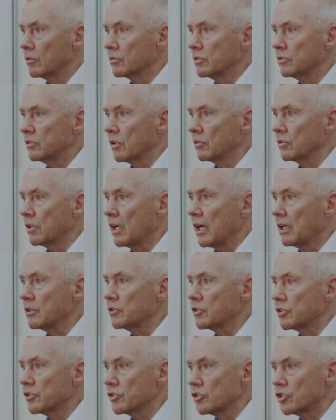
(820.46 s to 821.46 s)
Don't know how
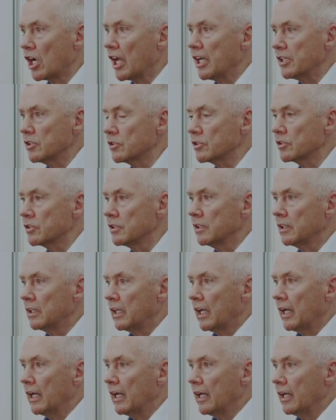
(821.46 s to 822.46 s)
to change,
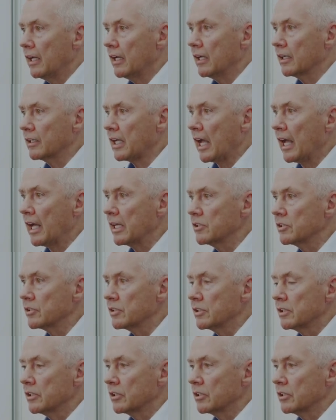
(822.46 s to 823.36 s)
can't